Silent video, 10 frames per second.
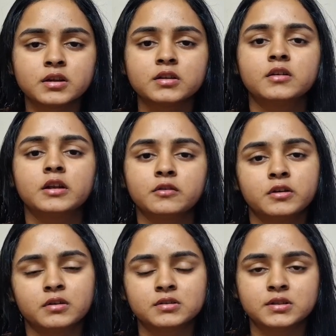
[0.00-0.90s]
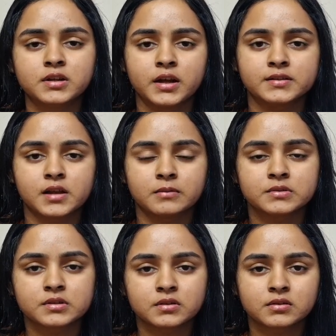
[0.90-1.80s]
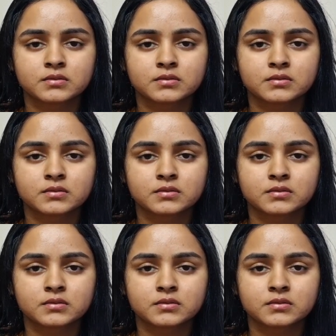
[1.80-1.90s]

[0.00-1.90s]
in your university exams.